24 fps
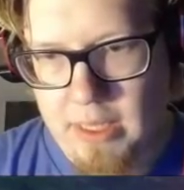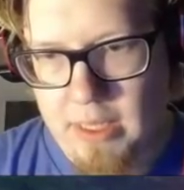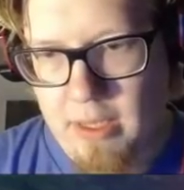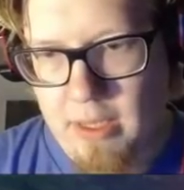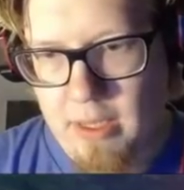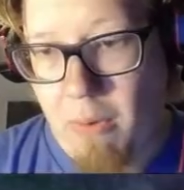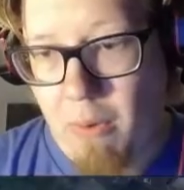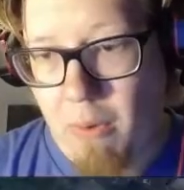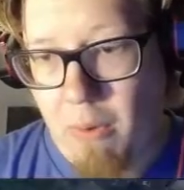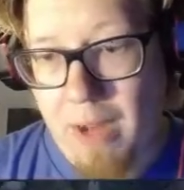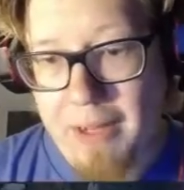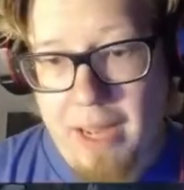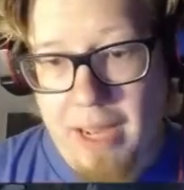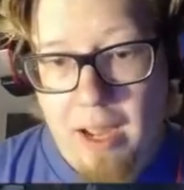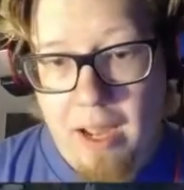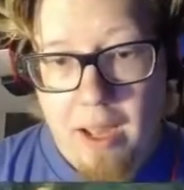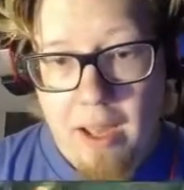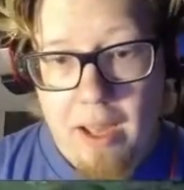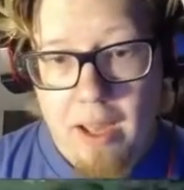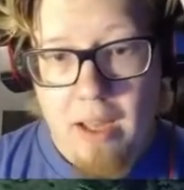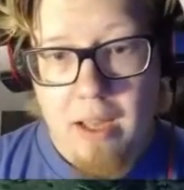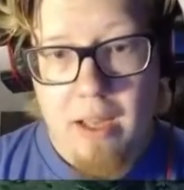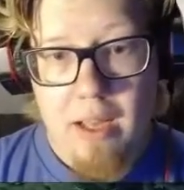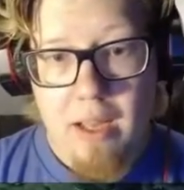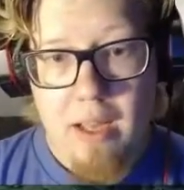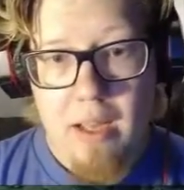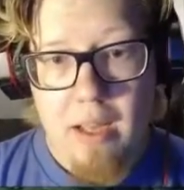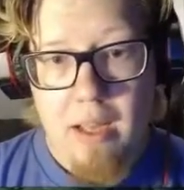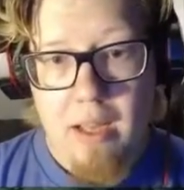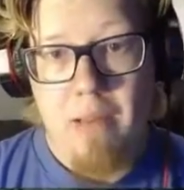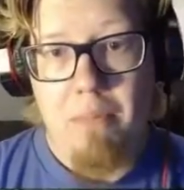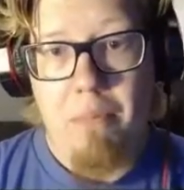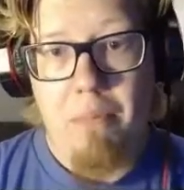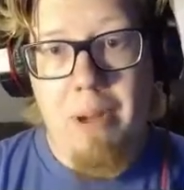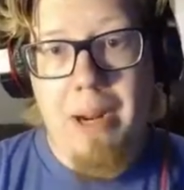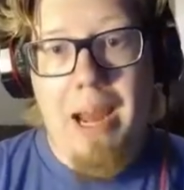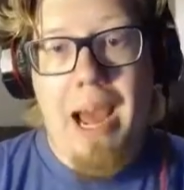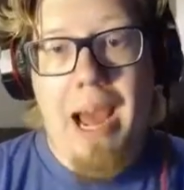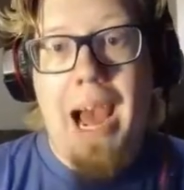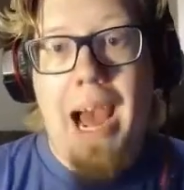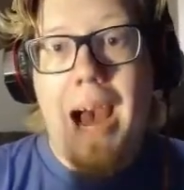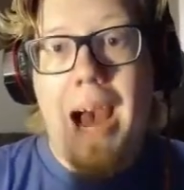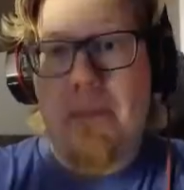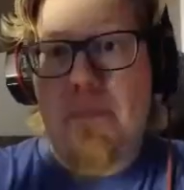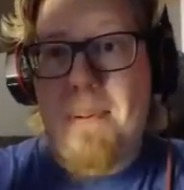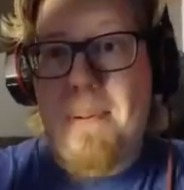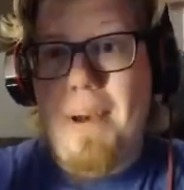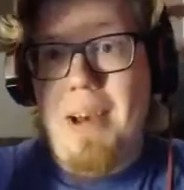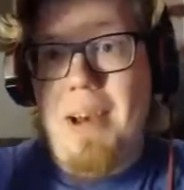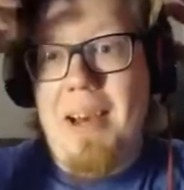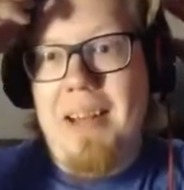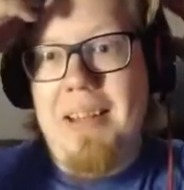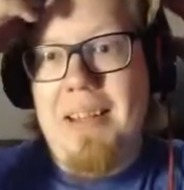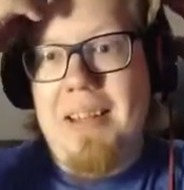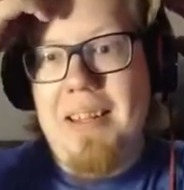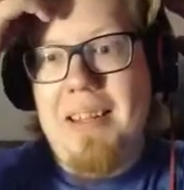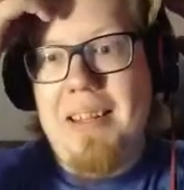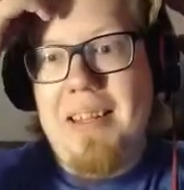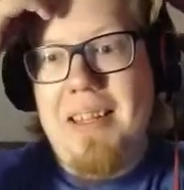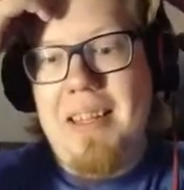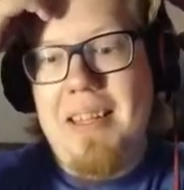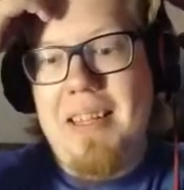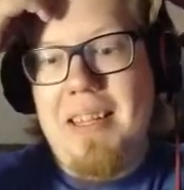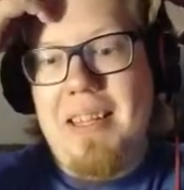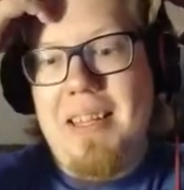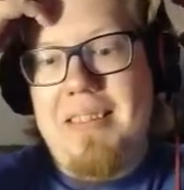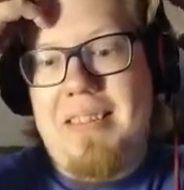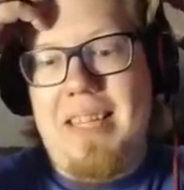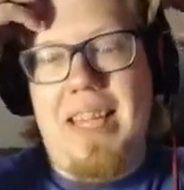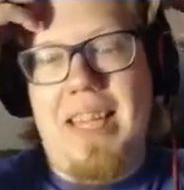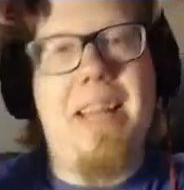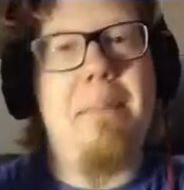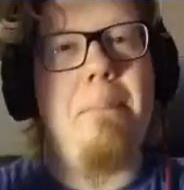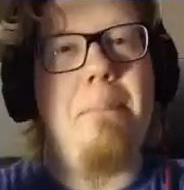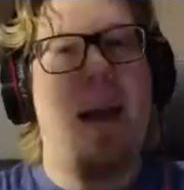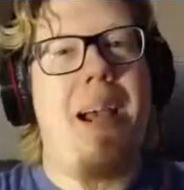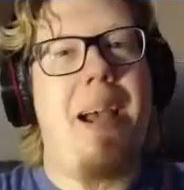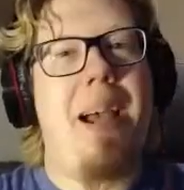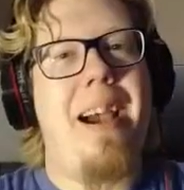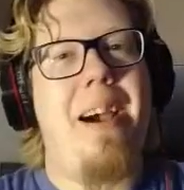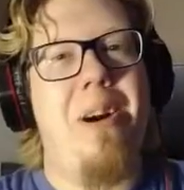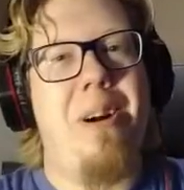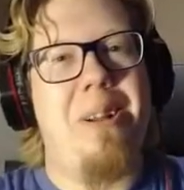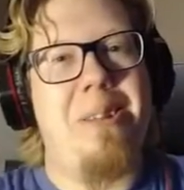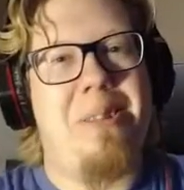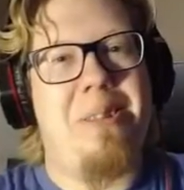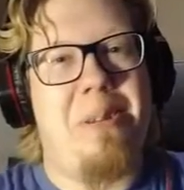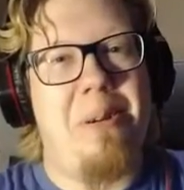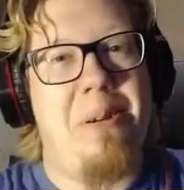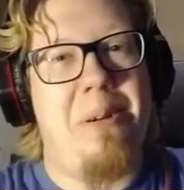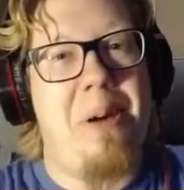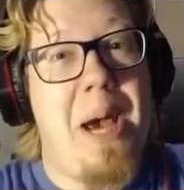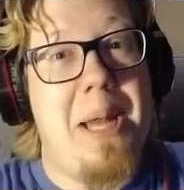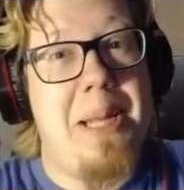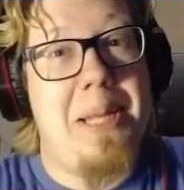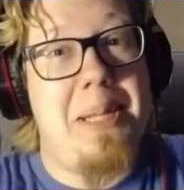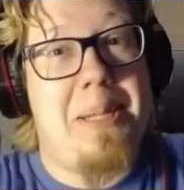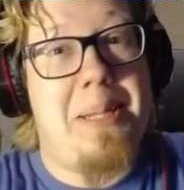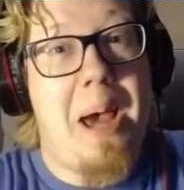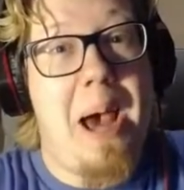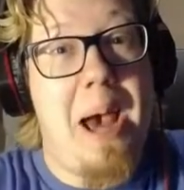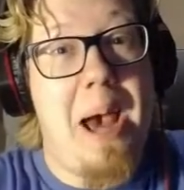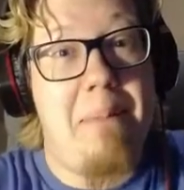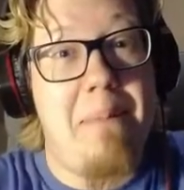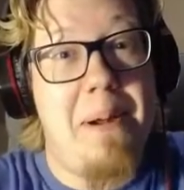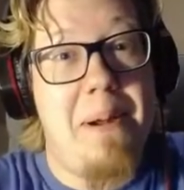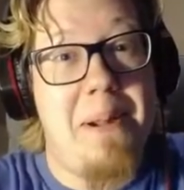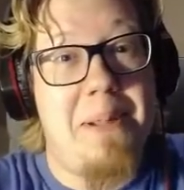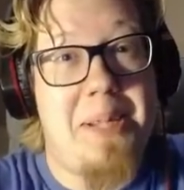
What happened? Didn't my ult do any damage